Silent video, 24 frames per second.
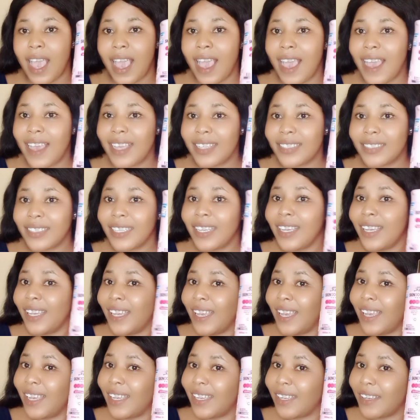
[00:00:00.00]
And
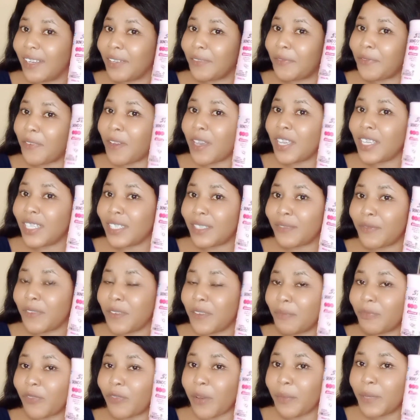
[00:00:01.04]

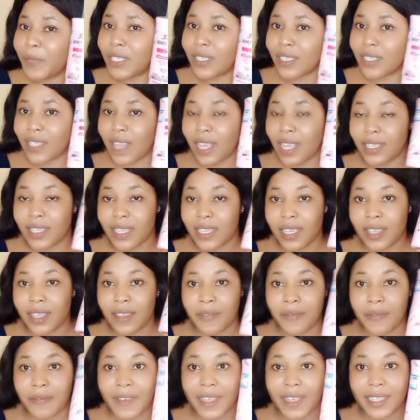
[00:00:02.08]
for me to start seeing
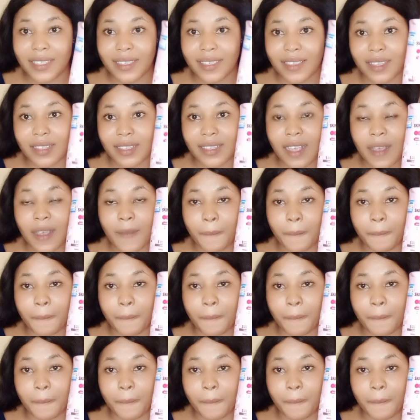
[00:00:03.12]
the effects, the